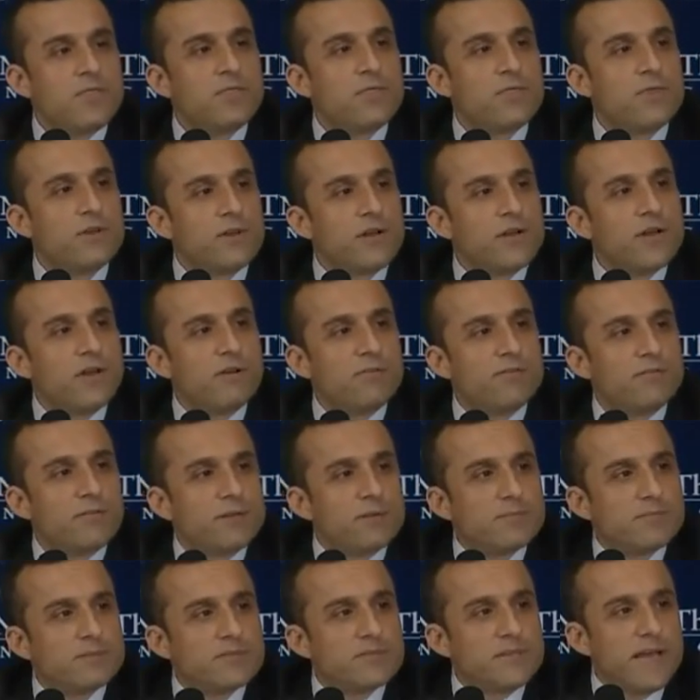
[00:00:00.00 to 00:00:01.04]
Three of
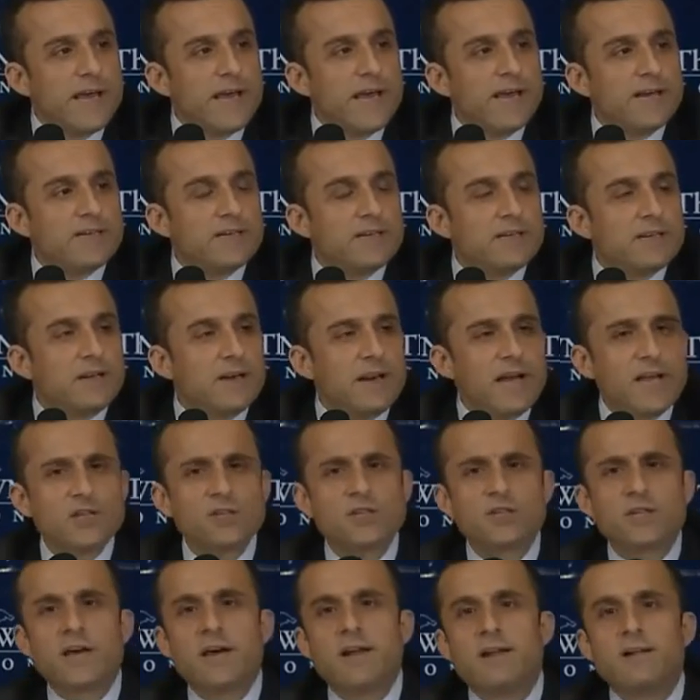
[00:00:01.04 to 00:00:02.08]
them said,
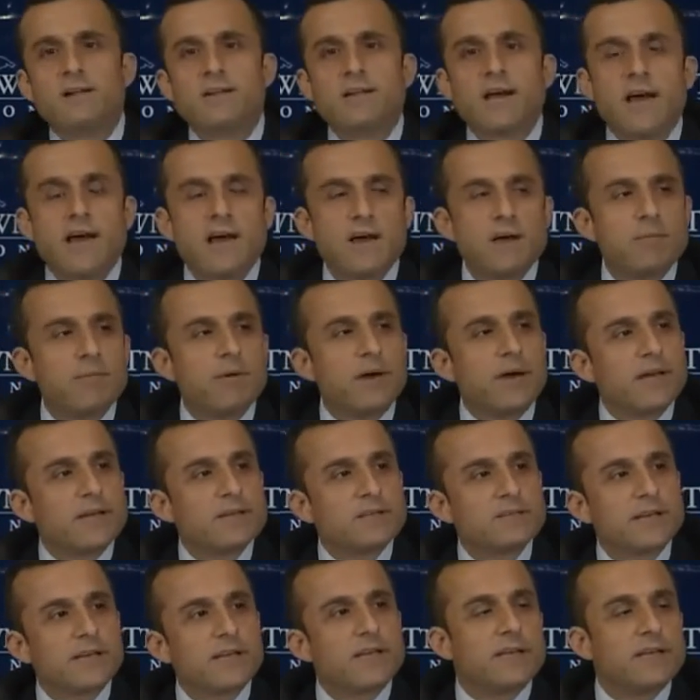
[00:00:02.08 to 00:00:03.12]
Lashkar-e-Taiba
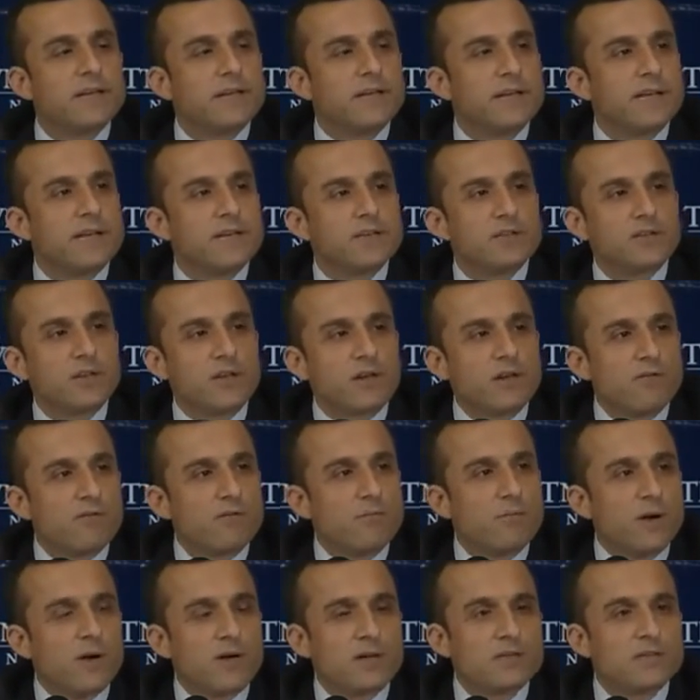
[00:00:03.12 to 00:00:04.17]
is a creature
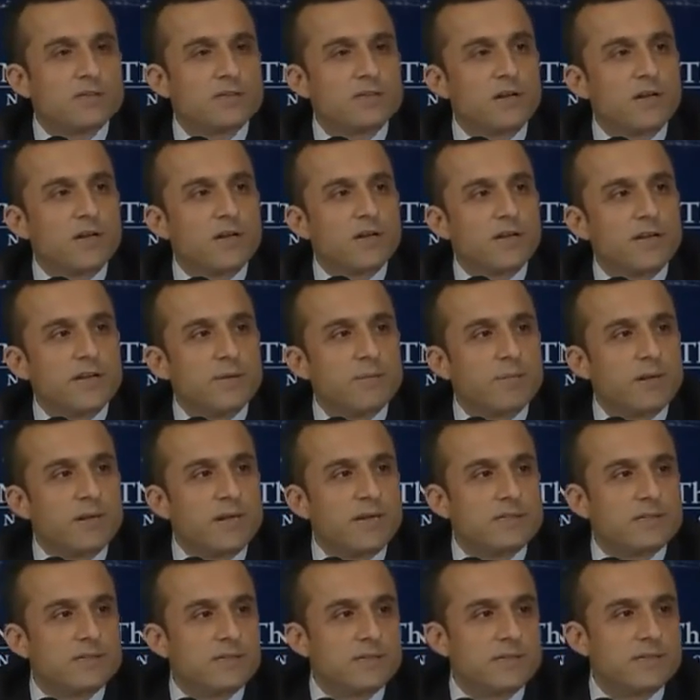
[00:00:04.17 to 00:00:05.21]
of Pakistani
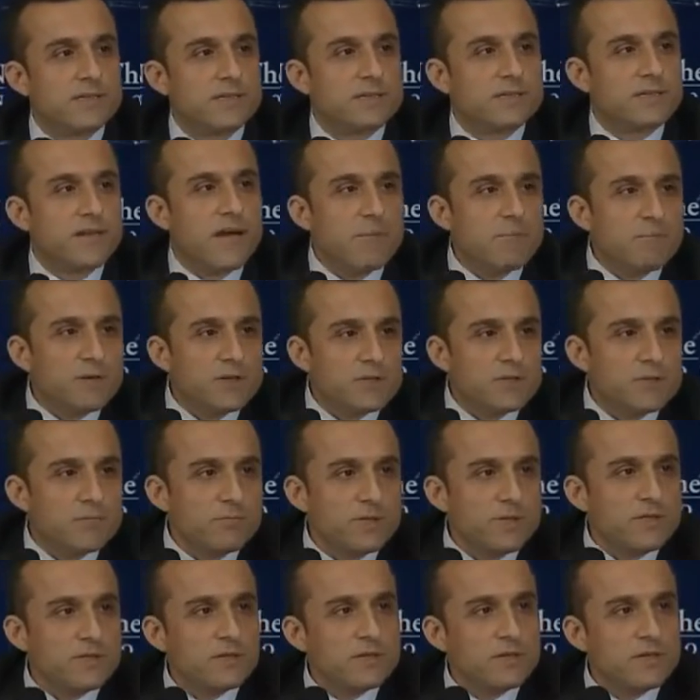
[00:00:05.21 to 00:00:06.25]
military establishment.